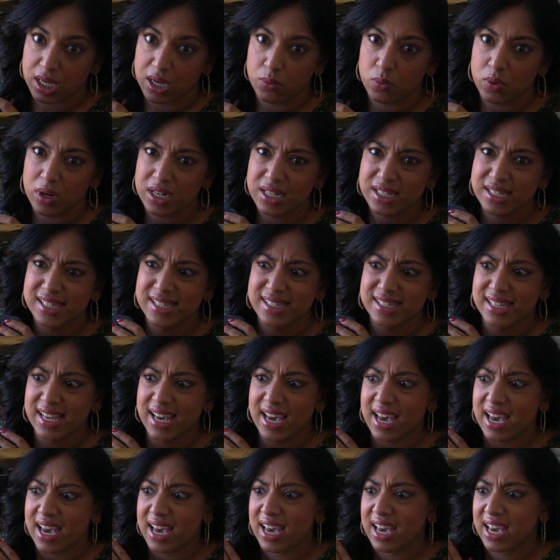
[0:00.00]
I want to
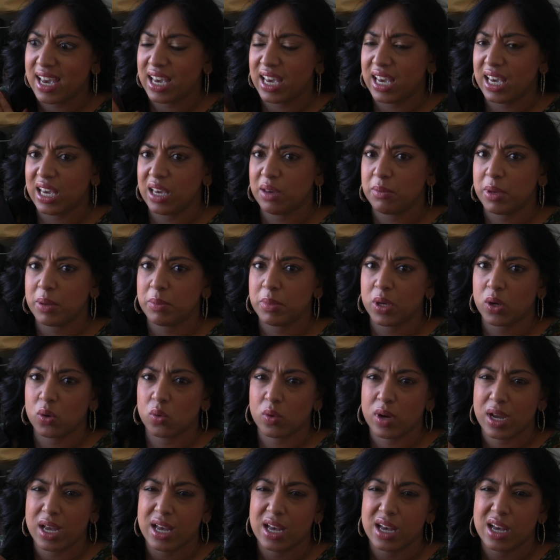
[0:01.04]
say maybe
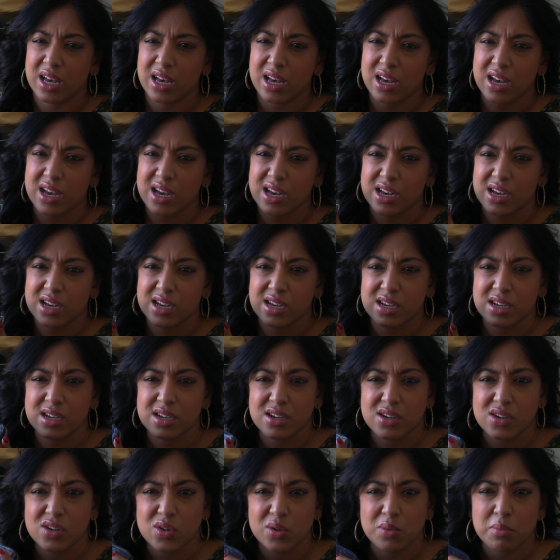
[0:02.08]

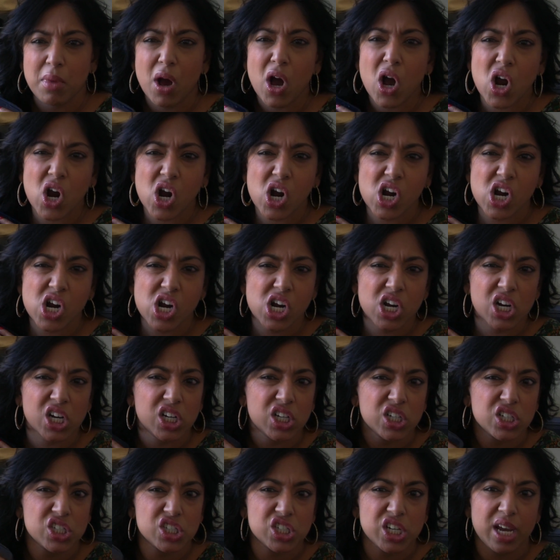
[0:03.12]
around
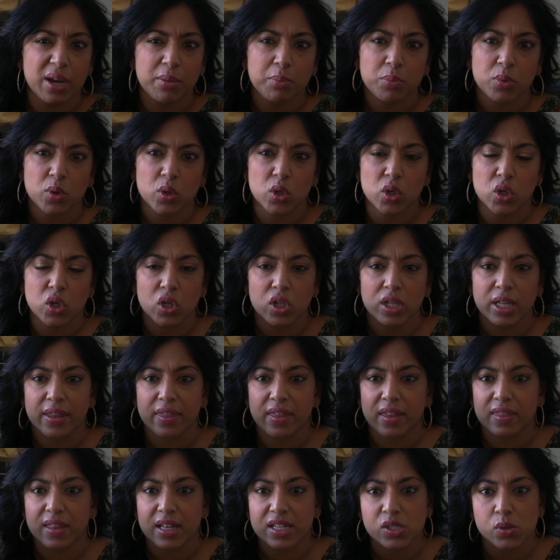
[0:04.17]
March, April, I
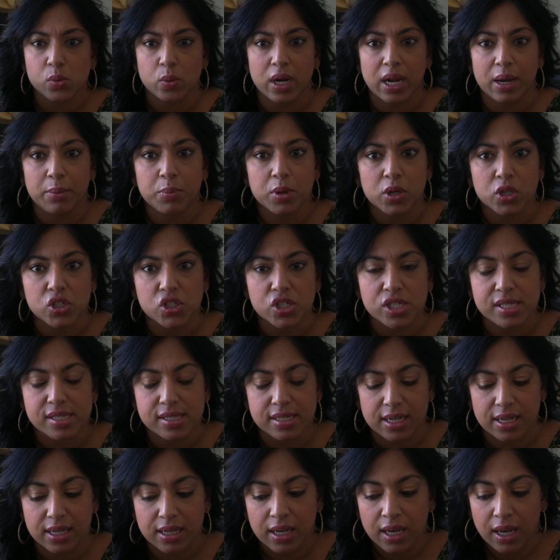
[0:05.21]
think that's when I
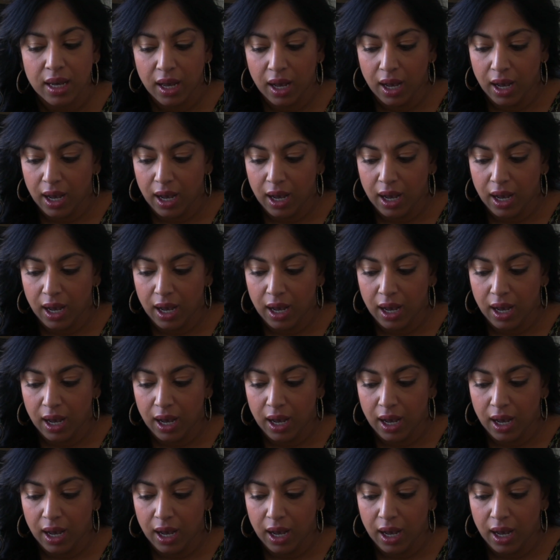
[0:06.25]
purchased it.